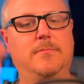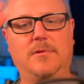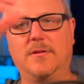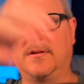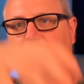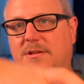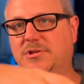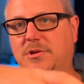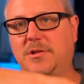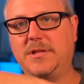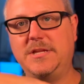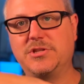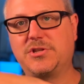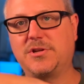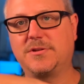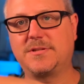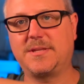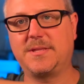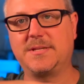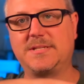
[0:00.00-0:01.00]
you got your clean
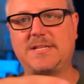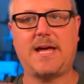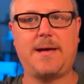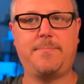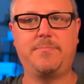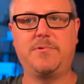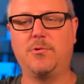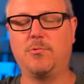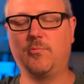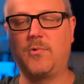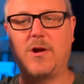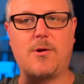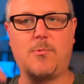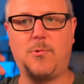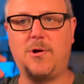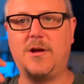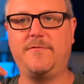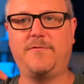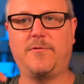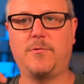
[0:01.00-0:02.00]
shirts on the top, you wear
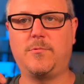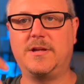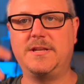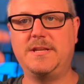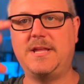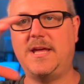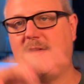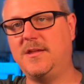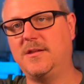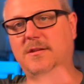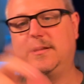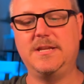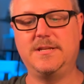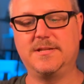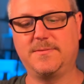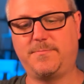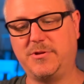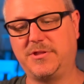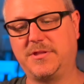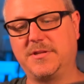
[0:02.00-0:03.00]
one for one day, you need
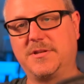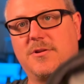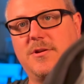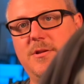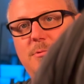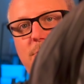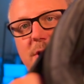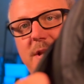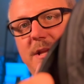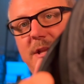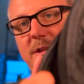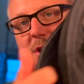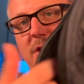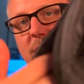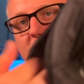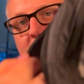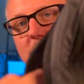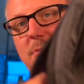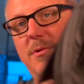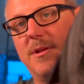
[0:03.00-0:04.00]
to put the dirty one in, you
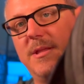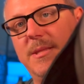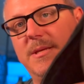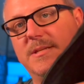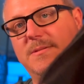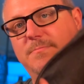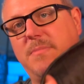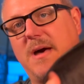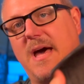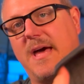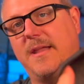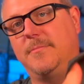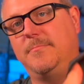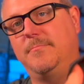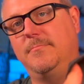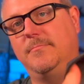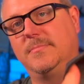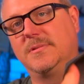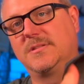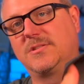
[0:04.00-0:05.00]
throw it in this
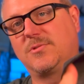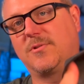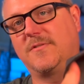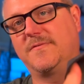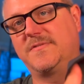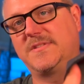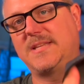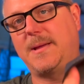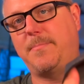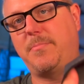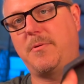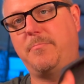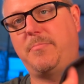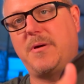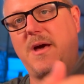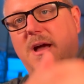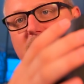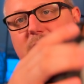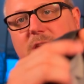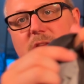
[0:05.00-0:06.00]
bottom sort of separate
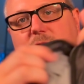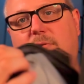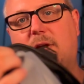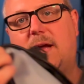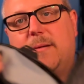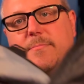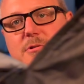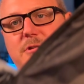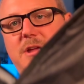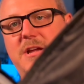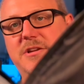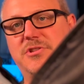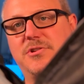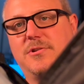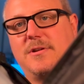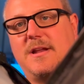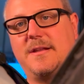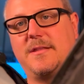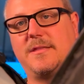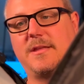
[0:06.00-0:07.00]
pocket, you grab your next
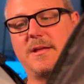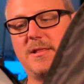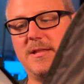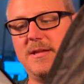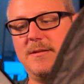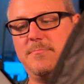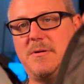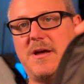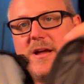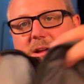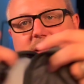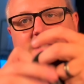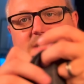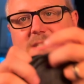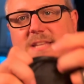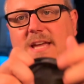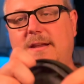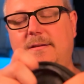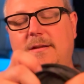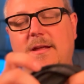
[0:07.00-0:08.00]
shirt out of the clean pocket
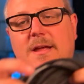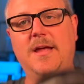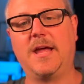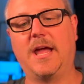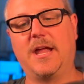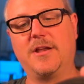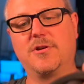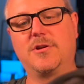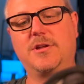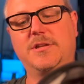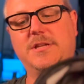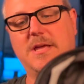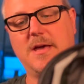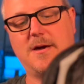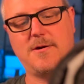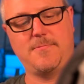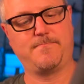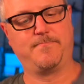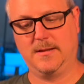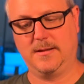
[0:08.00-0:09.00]
side, and you're good to
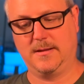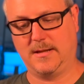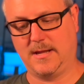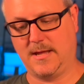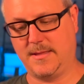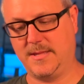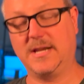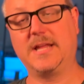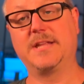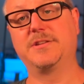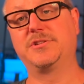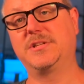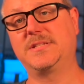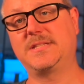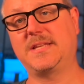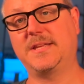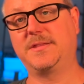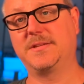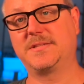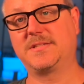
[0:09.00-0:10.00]
go. And then again,
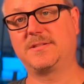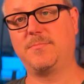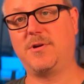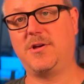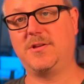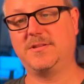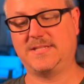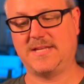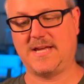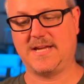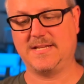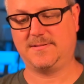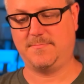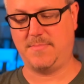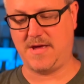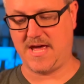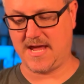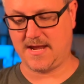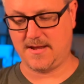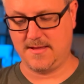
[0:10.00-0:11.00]
just like the small sized
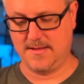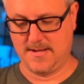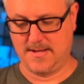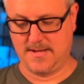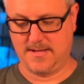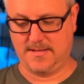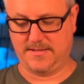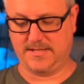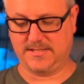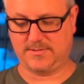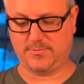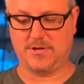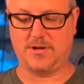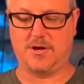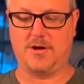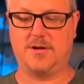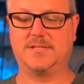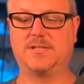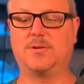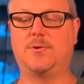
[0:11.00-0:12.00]
bag, this one also